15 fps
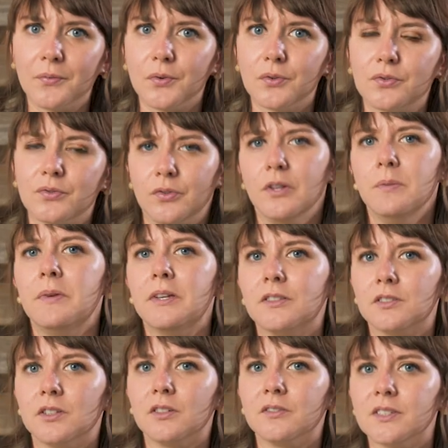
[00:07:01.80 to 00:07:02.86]
for streaming
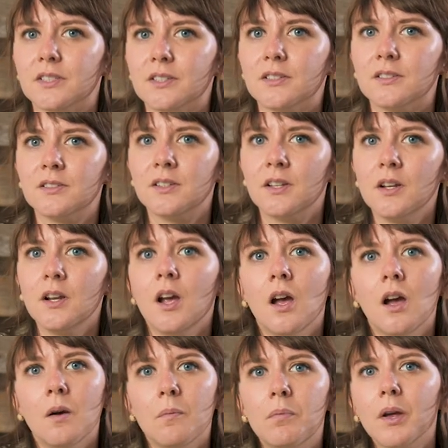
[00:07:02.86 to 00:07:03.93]
services.
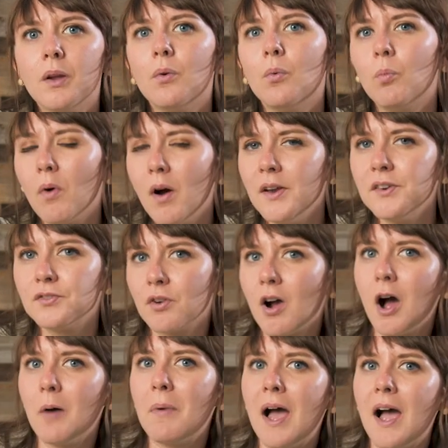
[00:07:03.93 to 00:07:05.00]
But one
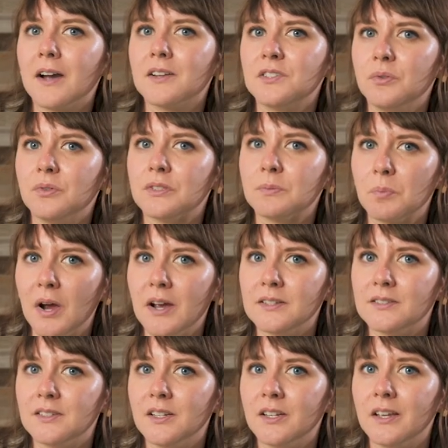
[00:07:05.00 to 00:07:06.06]
drawback to its
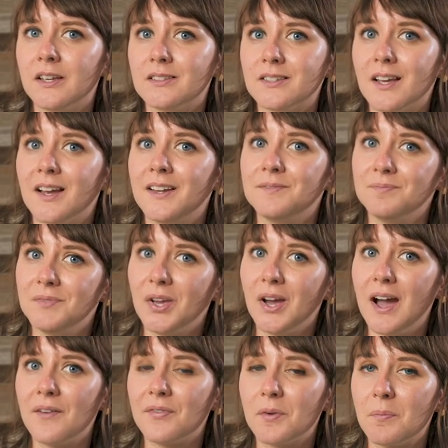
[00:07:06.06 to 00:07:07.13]
pricing is that you
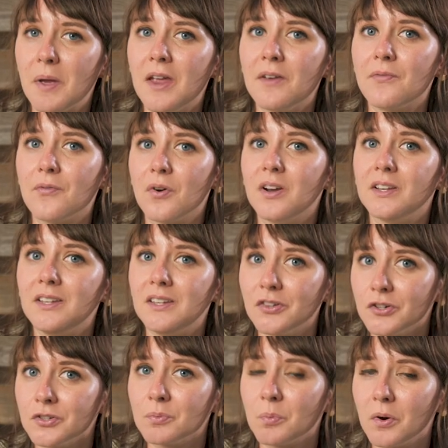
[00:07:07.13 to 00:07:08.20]
have to pay for a
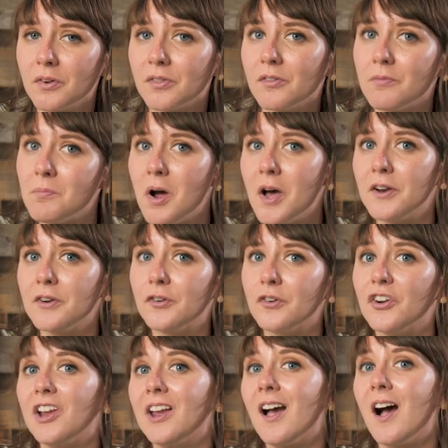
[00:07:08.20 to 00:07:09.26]
year's worth of
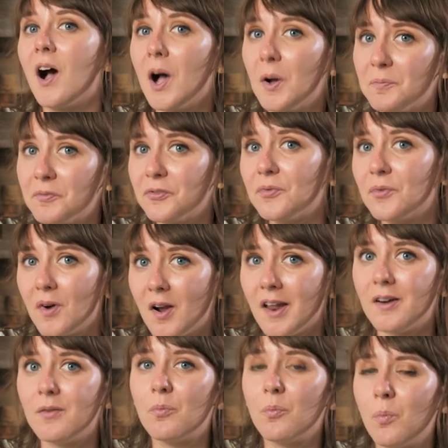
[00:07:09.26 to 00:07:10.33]
monitoring up
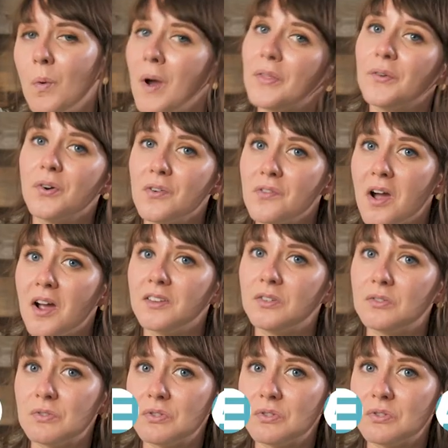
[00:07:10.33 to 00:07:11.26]
front, whether or not you